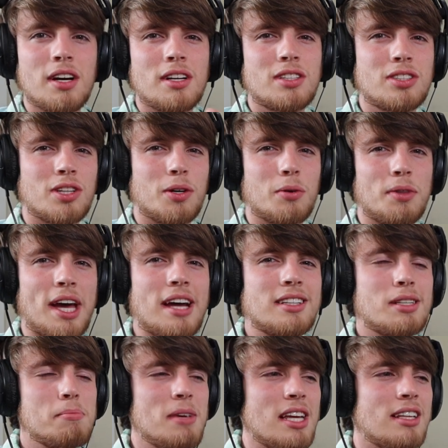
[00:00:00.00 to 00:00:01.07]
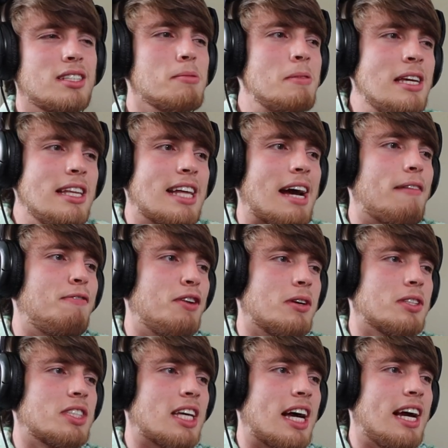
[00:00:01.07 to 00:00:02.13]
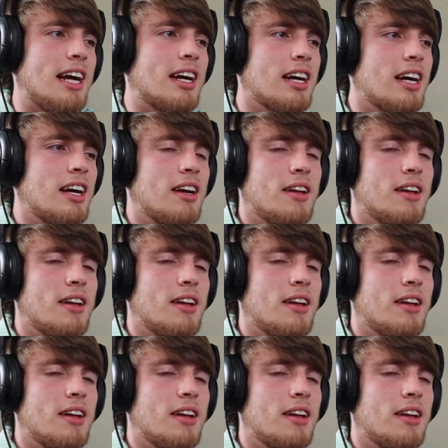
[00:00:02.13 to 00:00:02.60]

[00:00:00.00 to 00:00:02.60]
So that to me to me that feels like